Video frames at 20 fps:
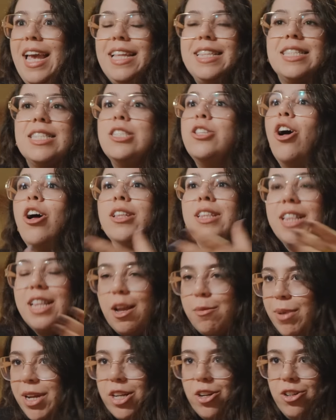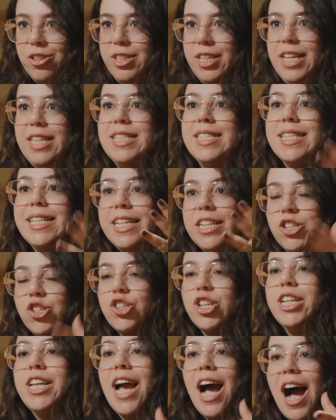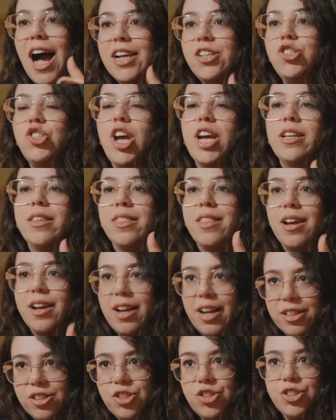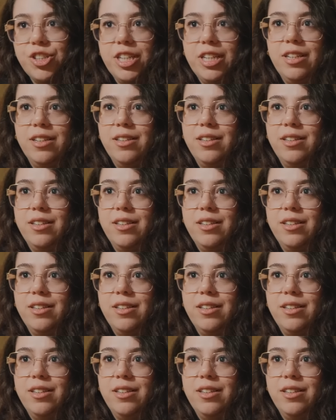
it's not Lebanon. It's literally hijacked the country.